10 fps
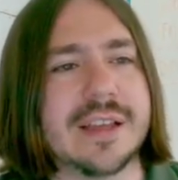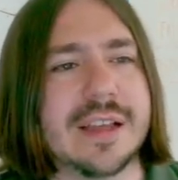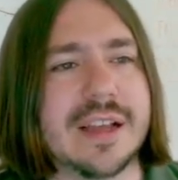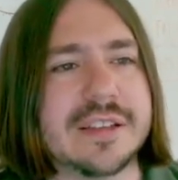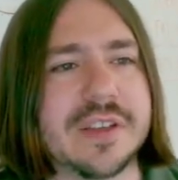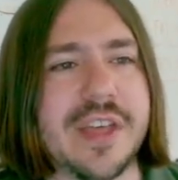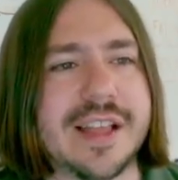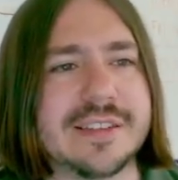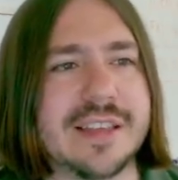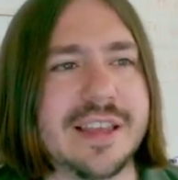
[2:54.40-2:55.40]
Uh, so
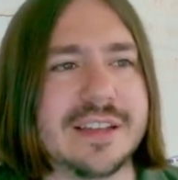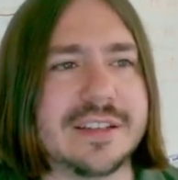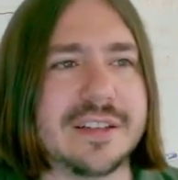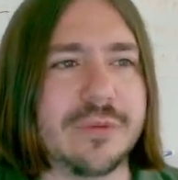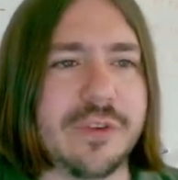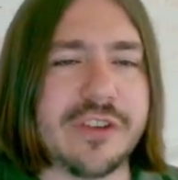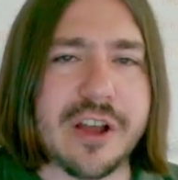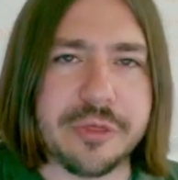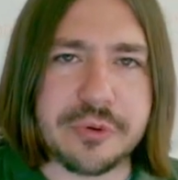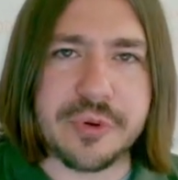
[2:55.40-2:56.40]
that's it. We've
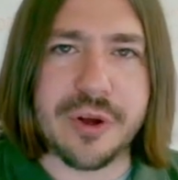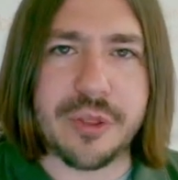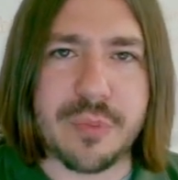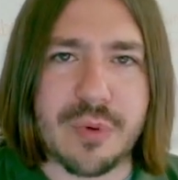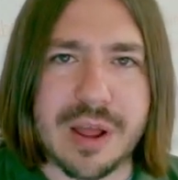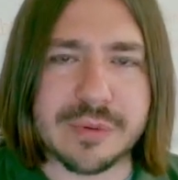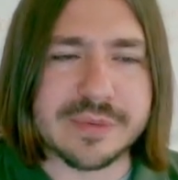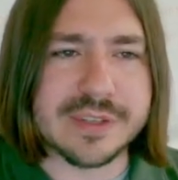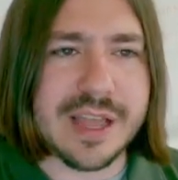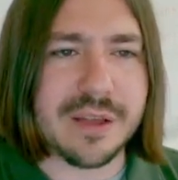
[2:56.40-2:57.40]
gone through all the
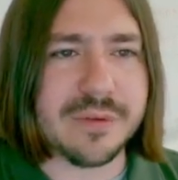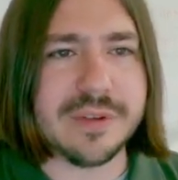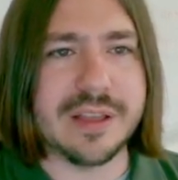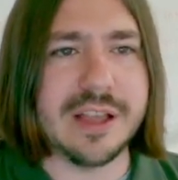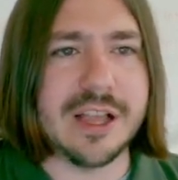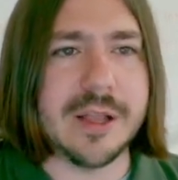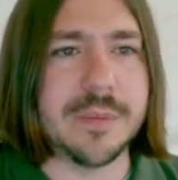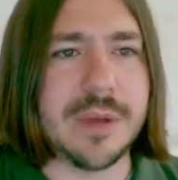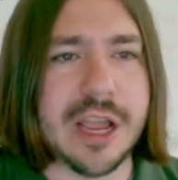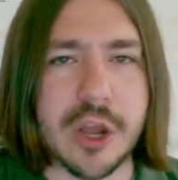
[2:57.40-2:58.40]
problems now.
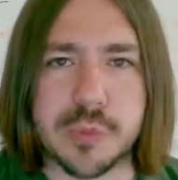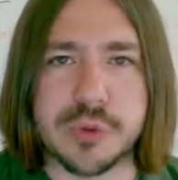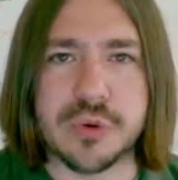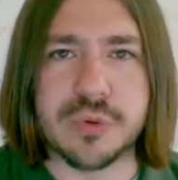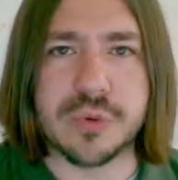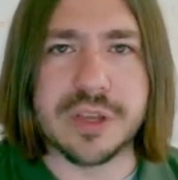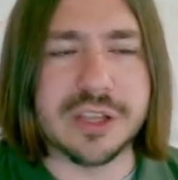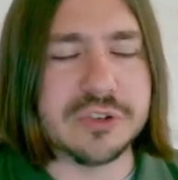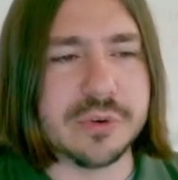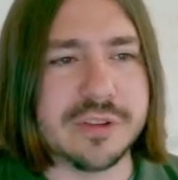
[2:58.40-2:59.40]
Um, I hope you
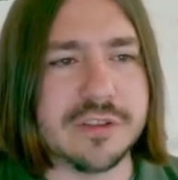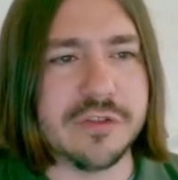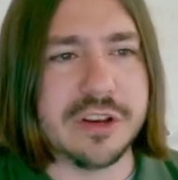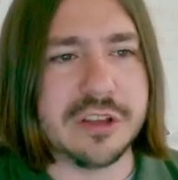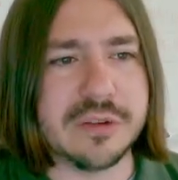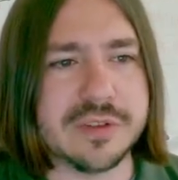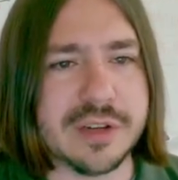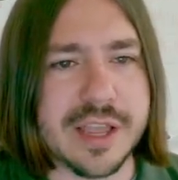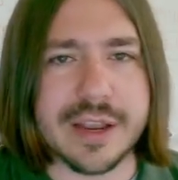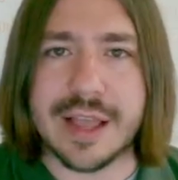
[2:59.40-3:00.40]
enjoyed these videos
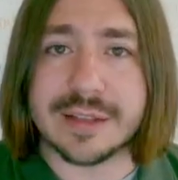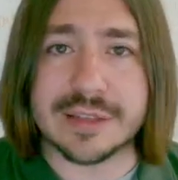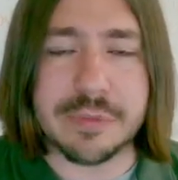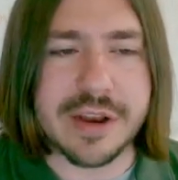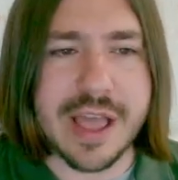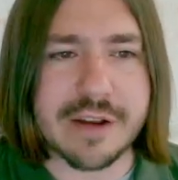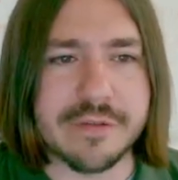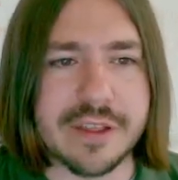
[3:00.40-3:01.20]
and kind of got something out of